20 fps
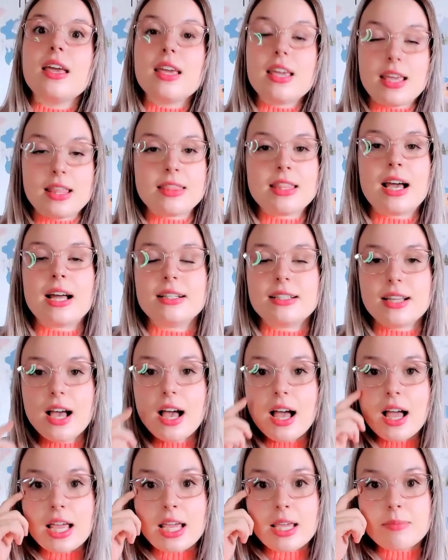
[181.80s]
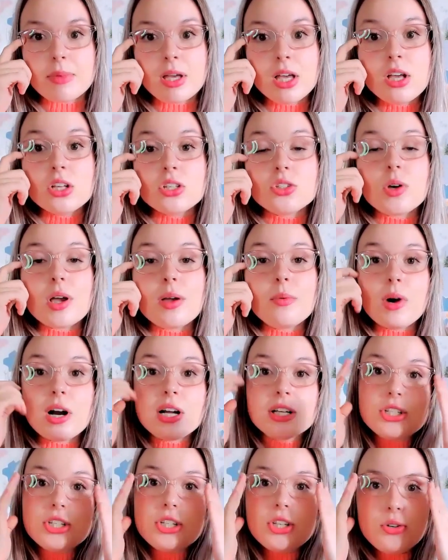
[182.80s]
in that time. So I
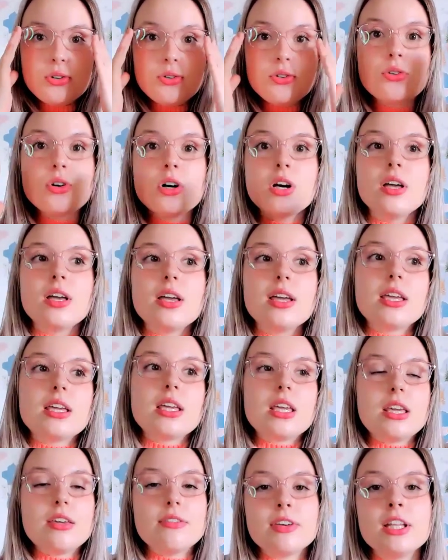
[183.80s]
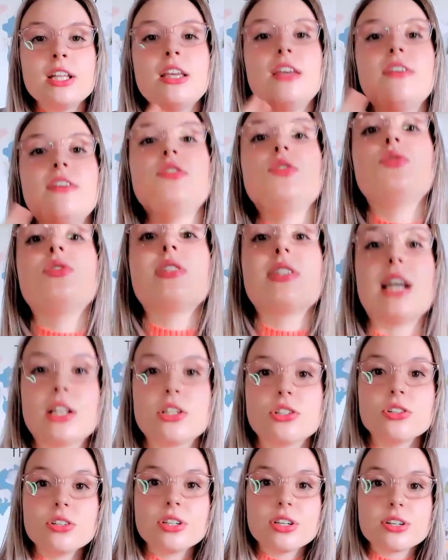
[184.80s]
want you, even if you
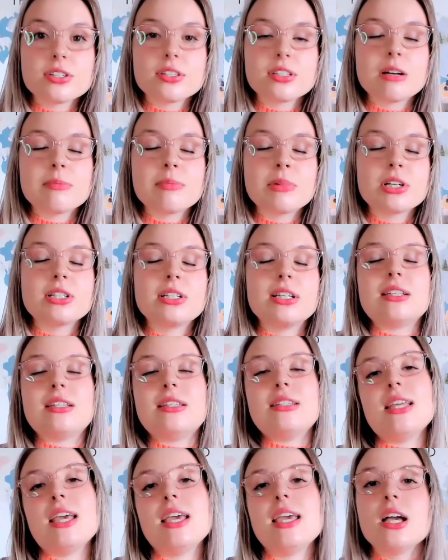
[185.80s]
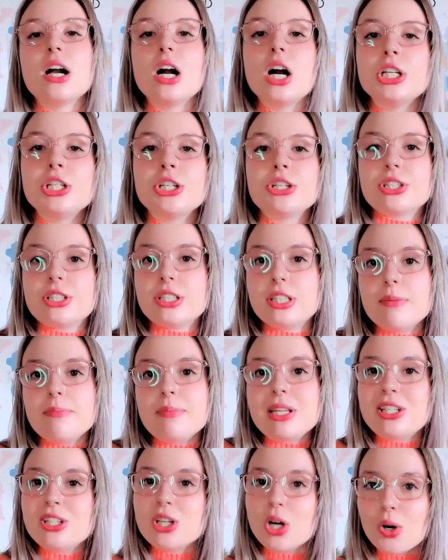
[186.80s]
schedule your summer, to stay on your
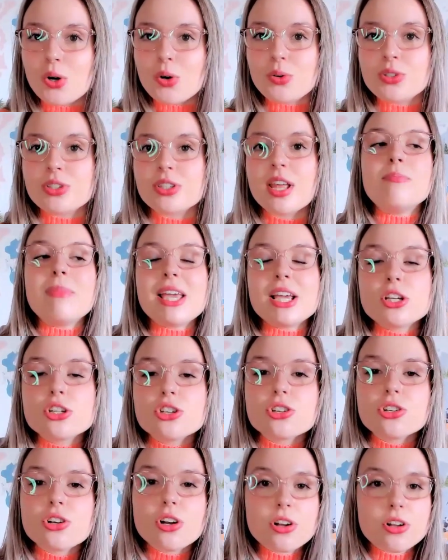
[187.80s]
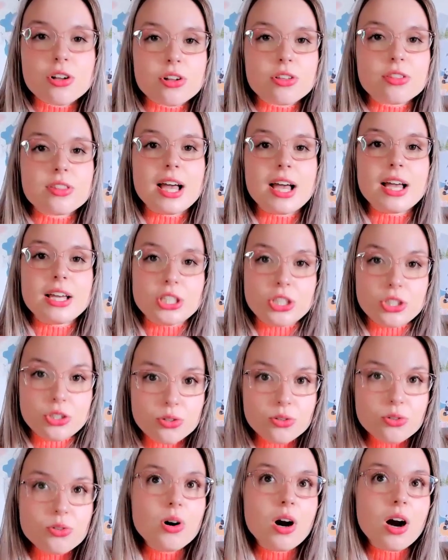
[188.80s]
tippy toes. Make sure that
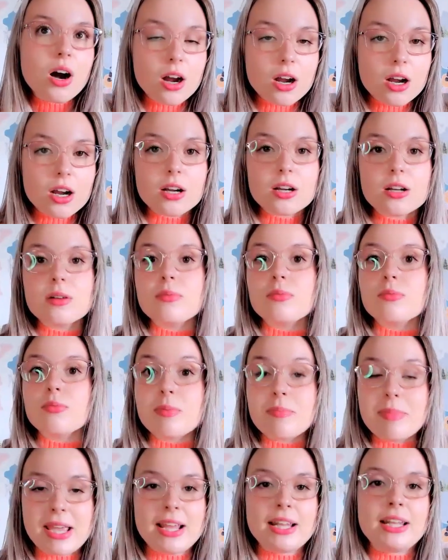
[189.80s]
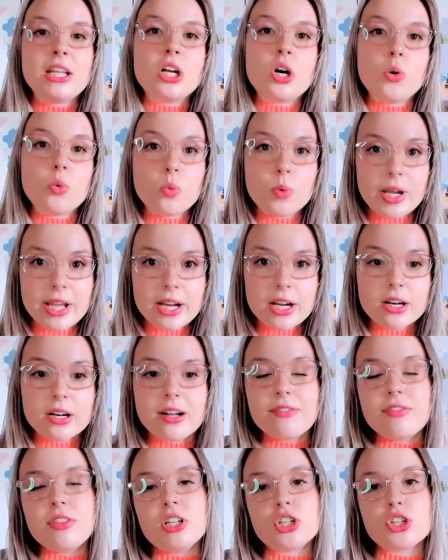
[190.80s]
you are remaining
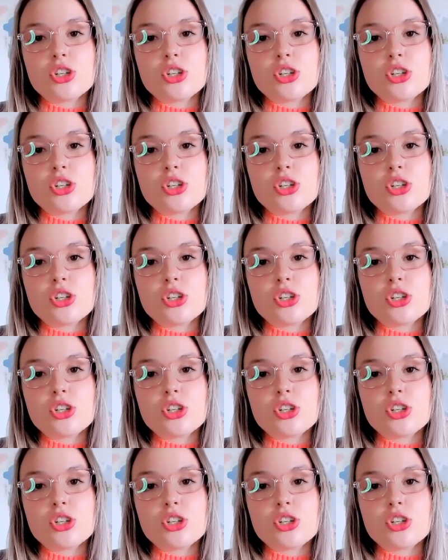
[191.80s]
aware of the